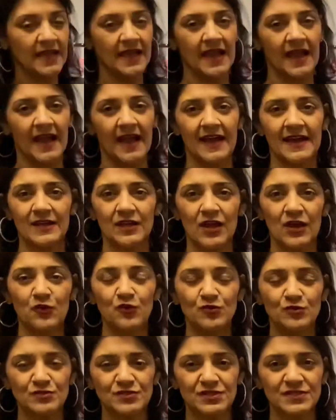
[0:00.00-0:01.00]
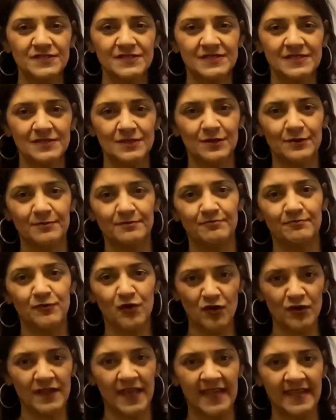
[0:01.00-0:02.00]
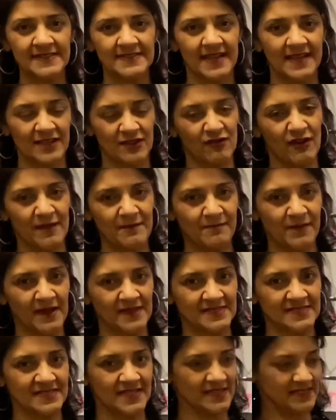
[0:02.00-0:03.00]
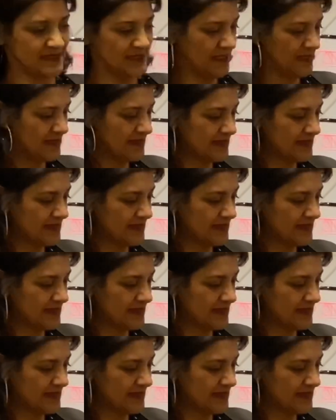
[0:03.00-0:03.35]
I ordered some brocade and crepeback satin.